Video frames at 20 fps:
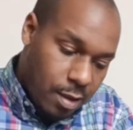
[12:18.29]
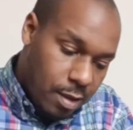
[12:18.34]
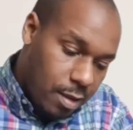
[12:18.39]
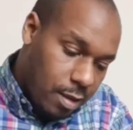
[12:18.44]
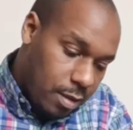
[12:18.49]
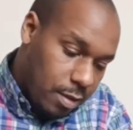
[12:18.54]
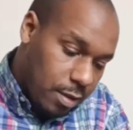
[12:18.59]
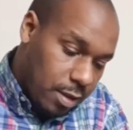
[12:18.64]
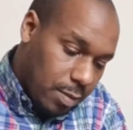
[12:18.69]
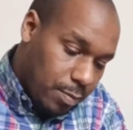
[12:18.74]

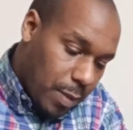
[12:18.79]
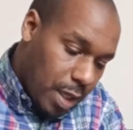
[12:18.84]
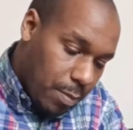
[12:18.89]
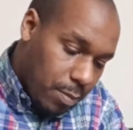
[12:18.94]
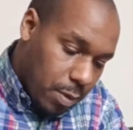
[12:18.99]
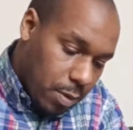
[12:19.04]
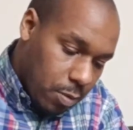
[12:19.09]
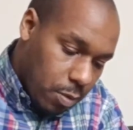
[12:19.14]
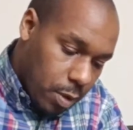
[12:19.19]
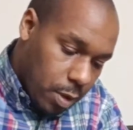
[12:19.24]
this might be
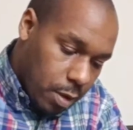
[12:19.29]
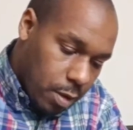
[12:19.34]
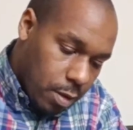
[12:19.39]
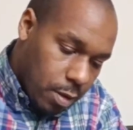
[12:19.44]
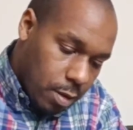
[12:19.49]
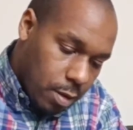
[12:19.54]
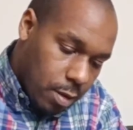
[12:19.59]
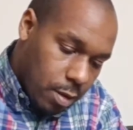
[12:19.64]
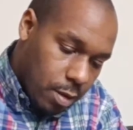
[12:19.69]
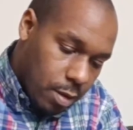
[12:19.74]

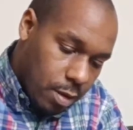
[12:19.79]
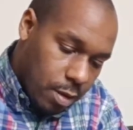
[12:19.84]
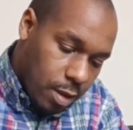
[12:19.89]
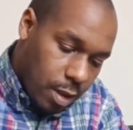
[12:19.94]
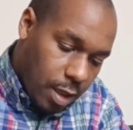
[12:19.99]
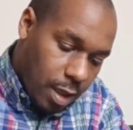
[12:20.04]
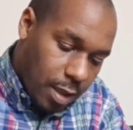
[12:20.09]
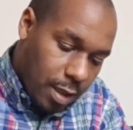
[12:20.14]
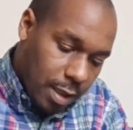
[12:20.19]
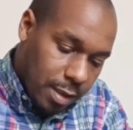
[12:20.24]
one.
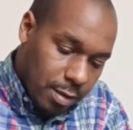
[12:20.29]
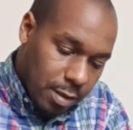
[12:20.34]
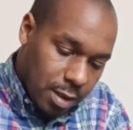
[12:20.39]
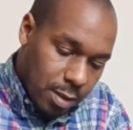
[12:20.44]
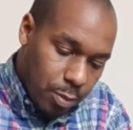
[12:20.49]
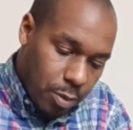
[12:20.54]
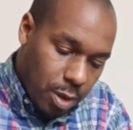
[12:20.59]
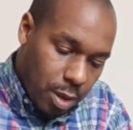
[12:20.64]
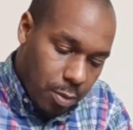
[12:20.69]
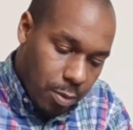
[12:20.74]
That's a small
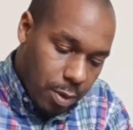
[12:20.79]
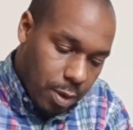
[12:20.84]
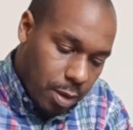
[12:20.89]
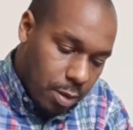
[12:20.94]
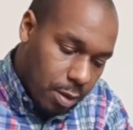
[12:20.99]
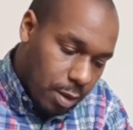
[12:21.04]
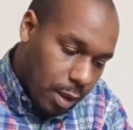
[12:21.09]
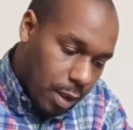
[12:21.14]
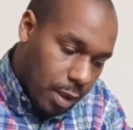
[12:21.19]
one, okay.